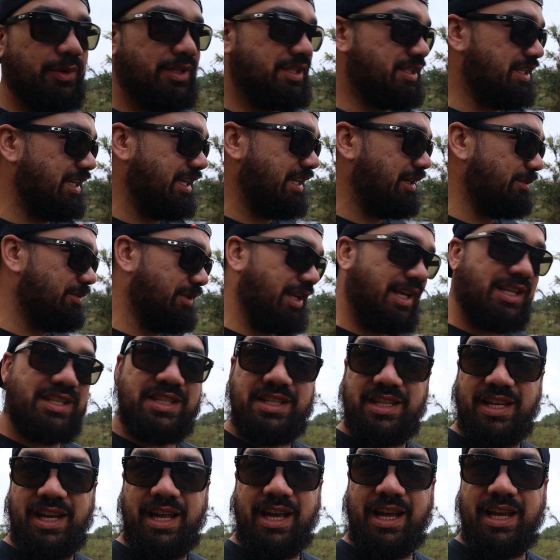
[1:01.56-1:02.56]
We seen them
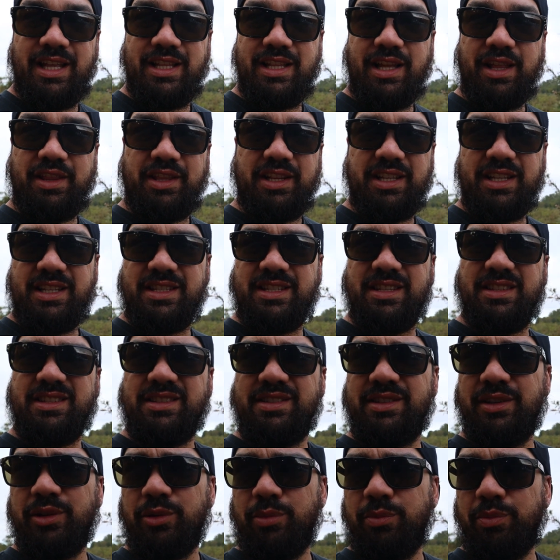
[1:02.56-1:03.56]
yesterday. I think there's
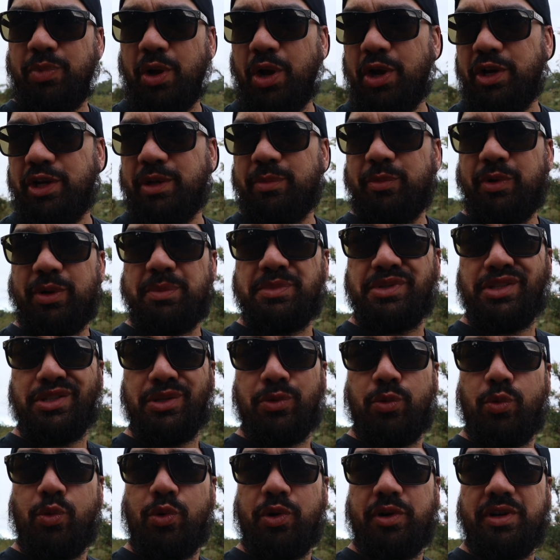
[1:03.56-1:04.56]
these little bony brims in
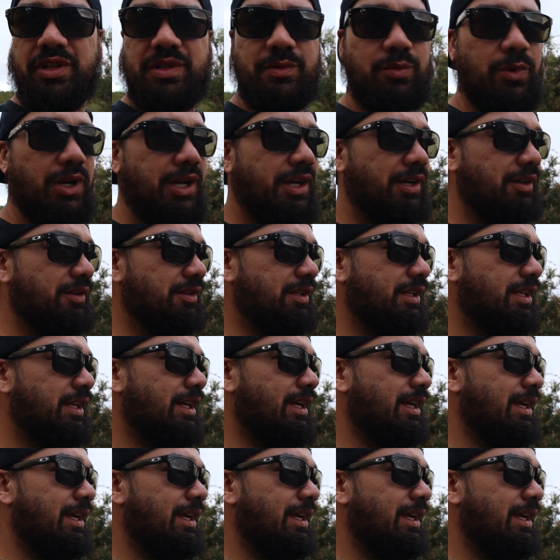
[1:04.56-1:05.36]
the water as well.